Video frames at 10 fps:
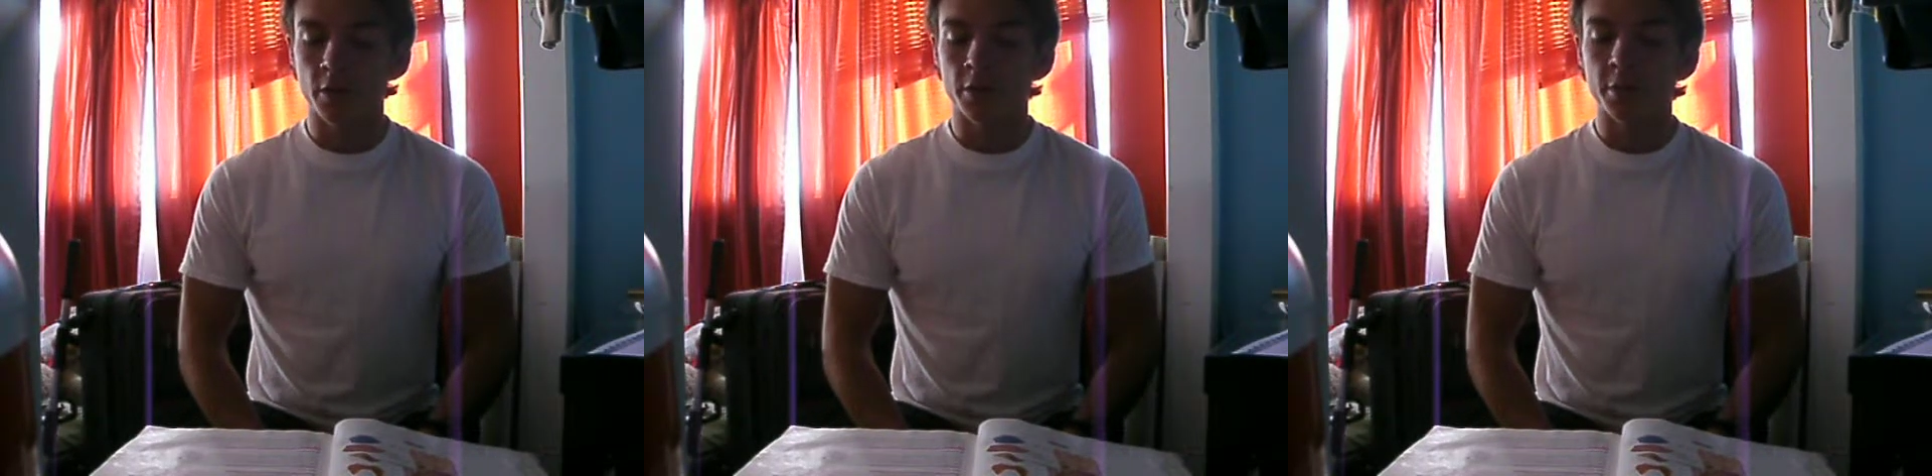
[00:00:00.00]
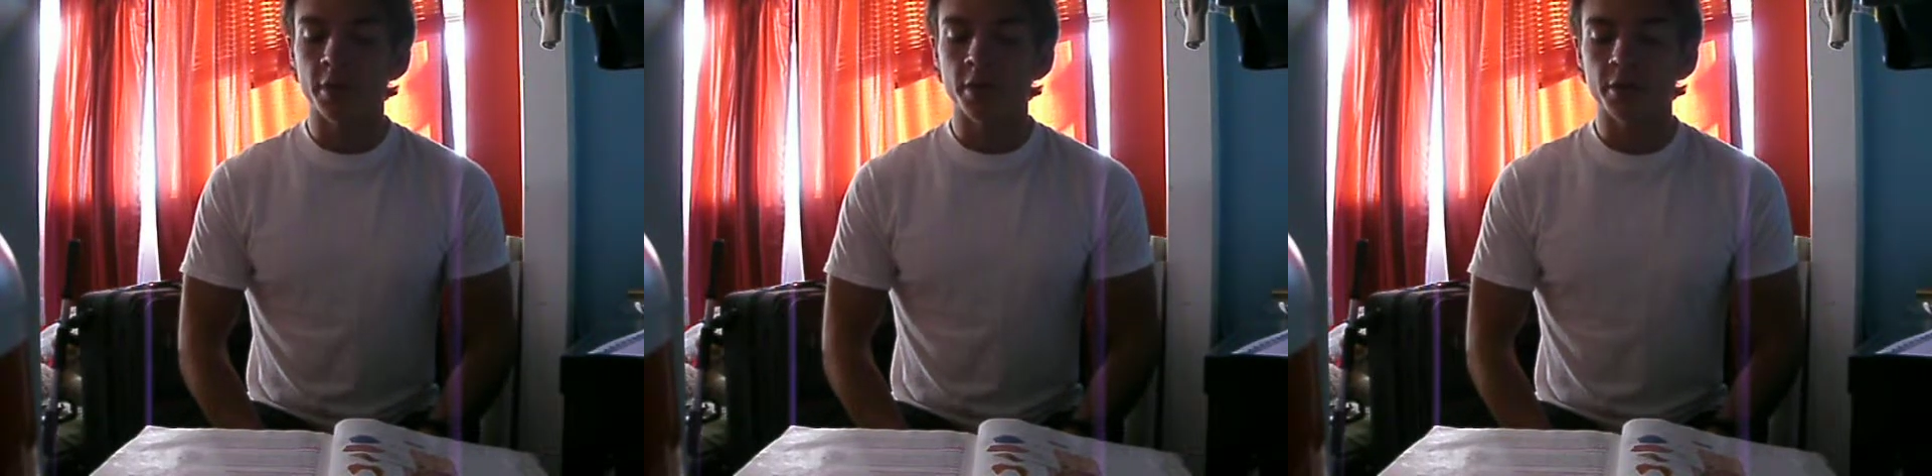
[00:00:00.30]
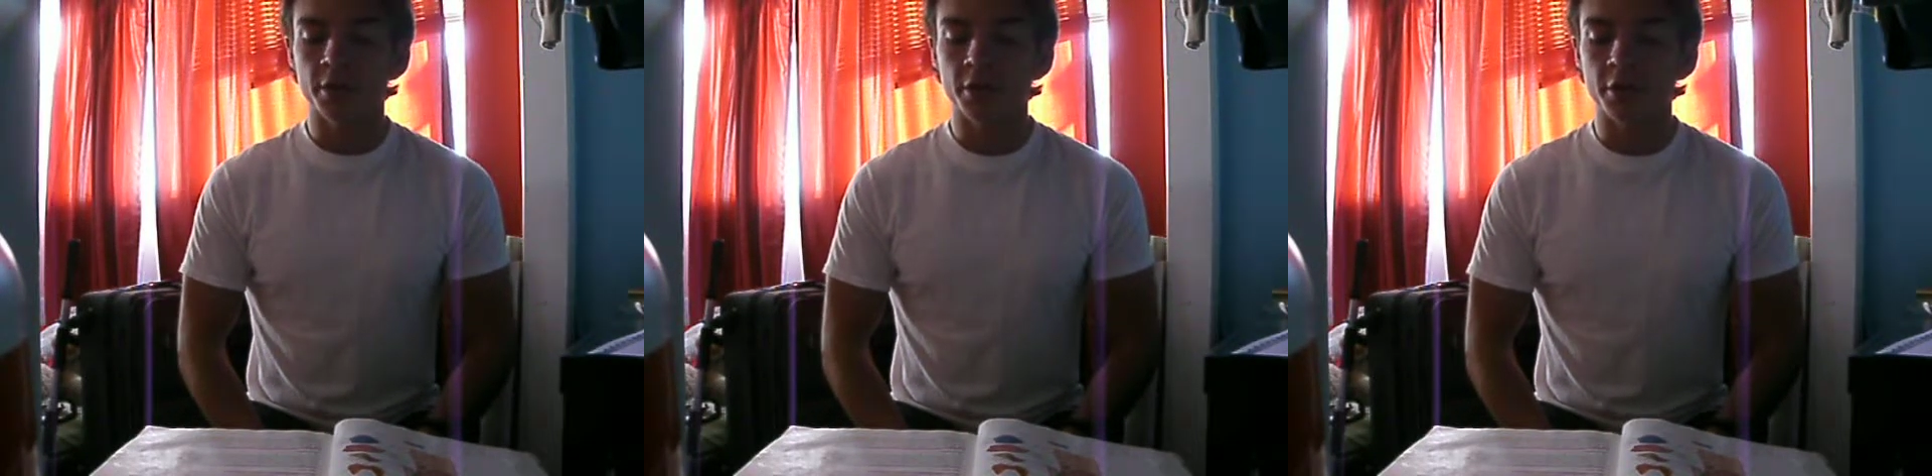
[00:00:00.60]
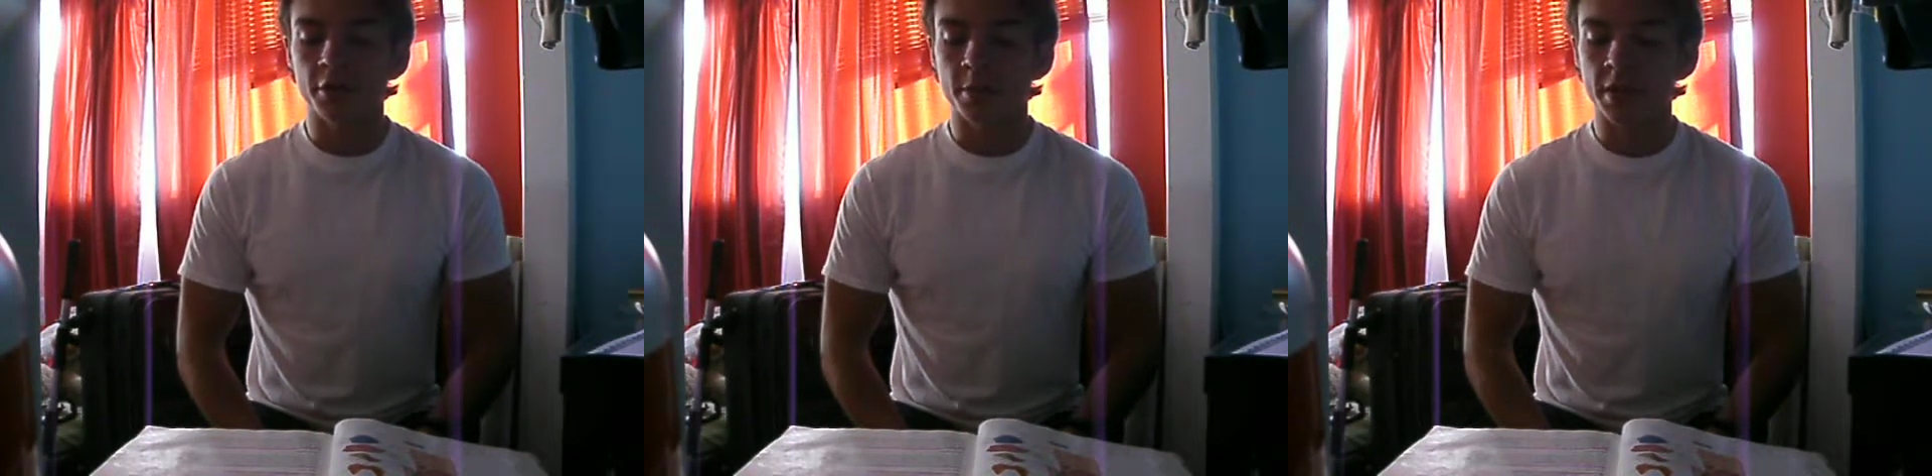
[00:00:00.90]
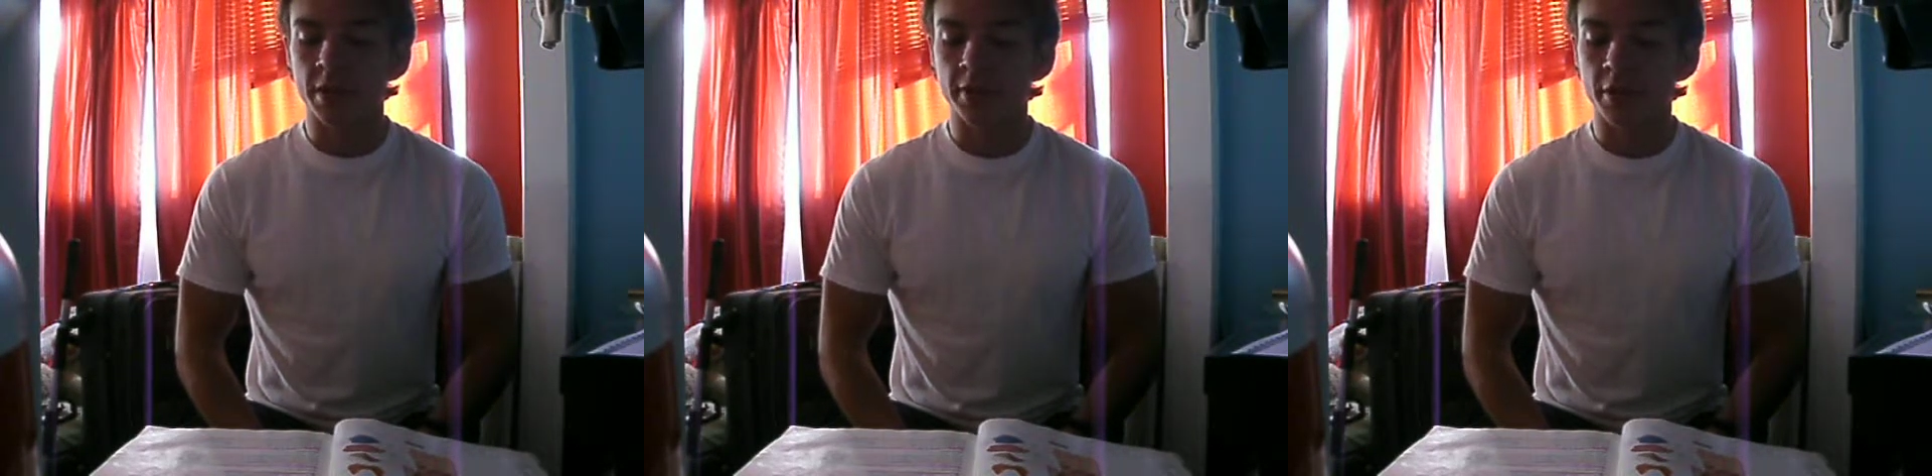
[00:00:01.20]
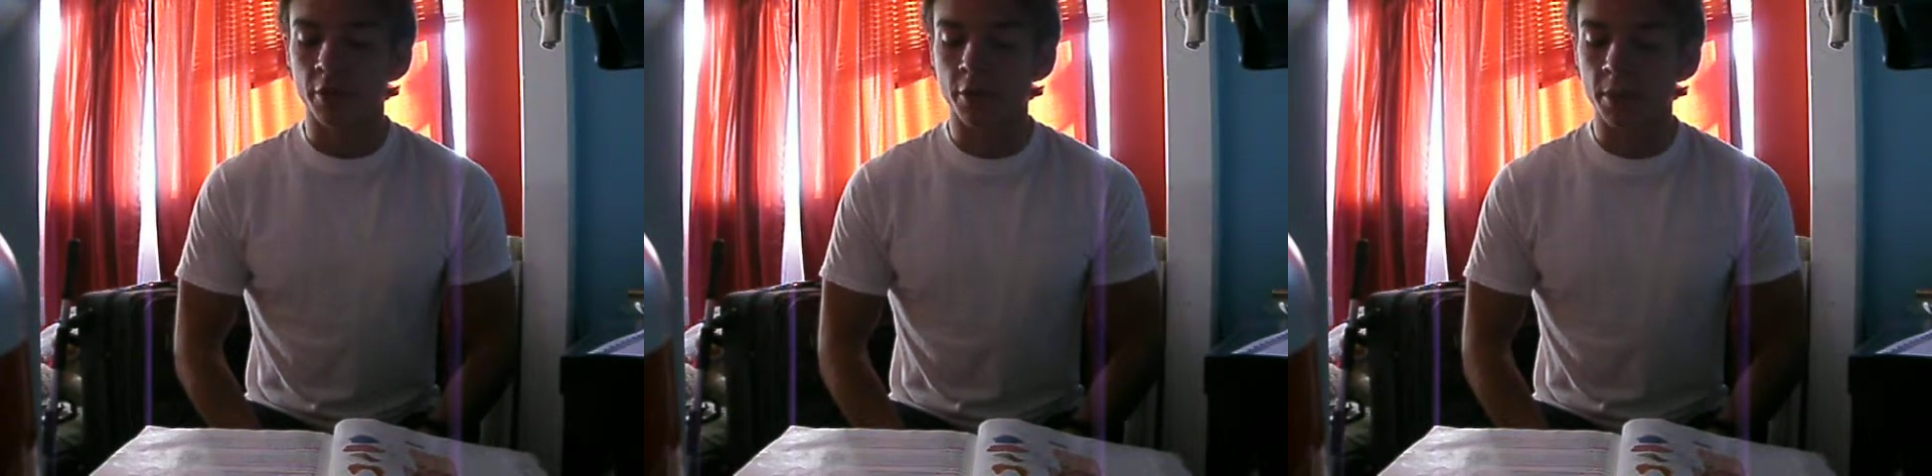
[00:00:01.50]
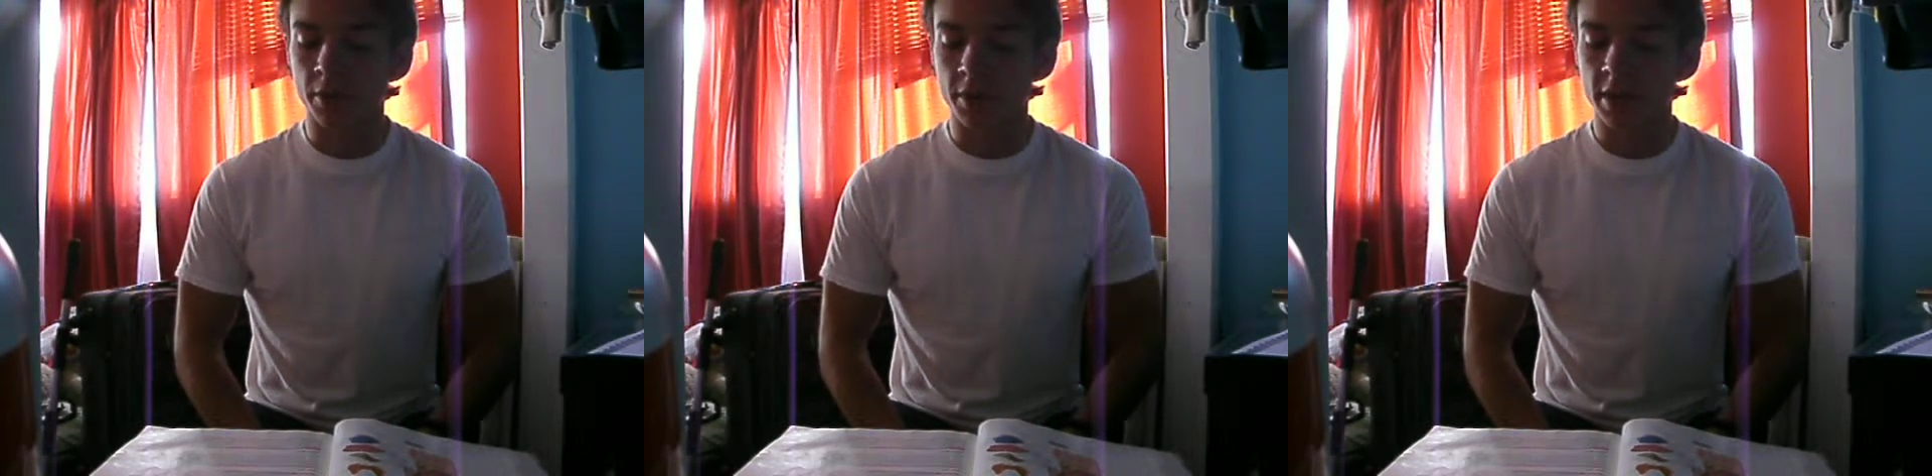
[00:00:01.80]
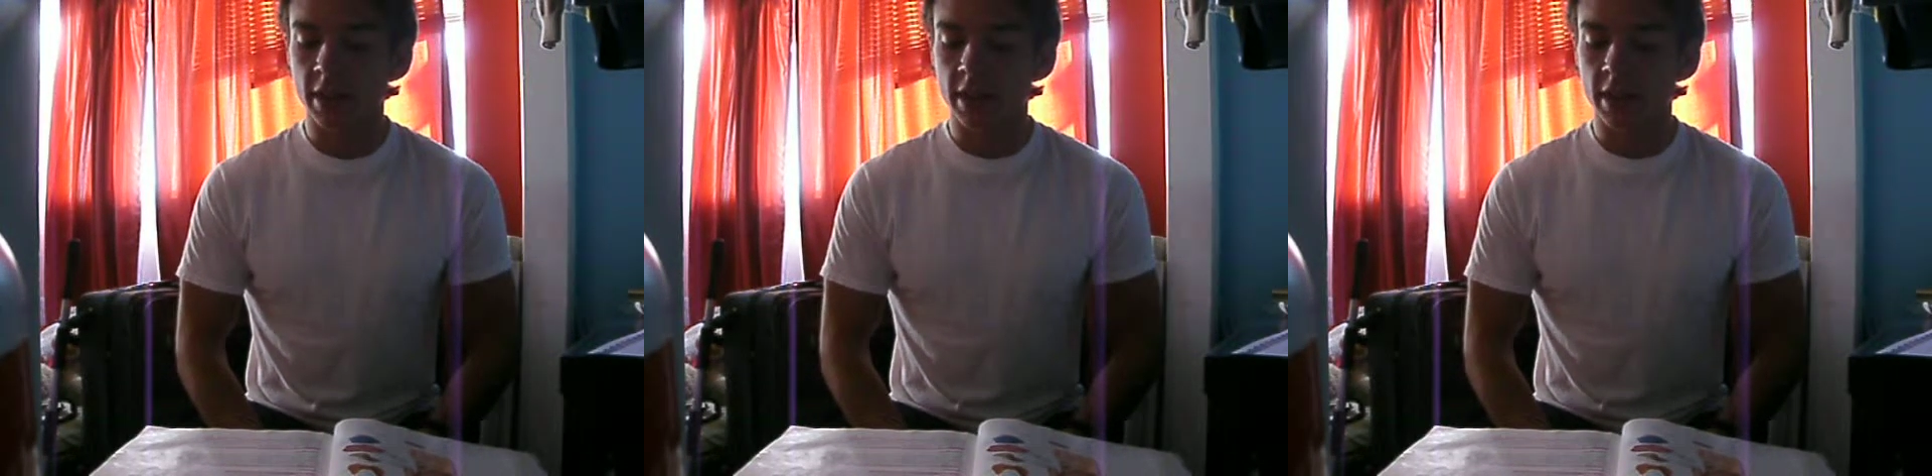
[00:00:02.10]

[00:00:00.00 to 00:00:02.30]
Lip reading: which produces two specific hormones,